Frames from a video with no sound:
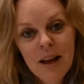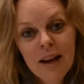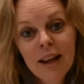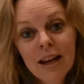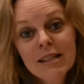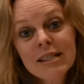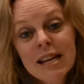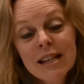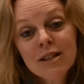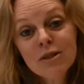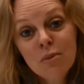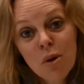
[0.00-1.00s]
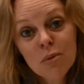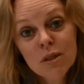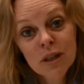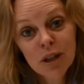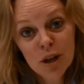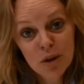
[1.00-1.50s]
I'd like to take this moment
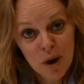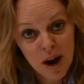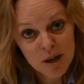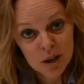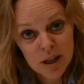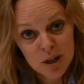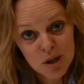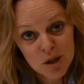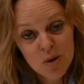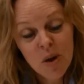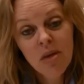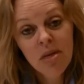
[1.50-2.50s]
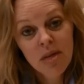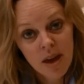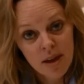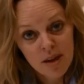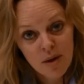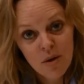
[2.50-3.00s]
to congratulate you and
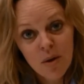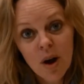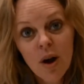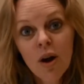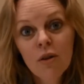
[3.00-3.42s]
thank you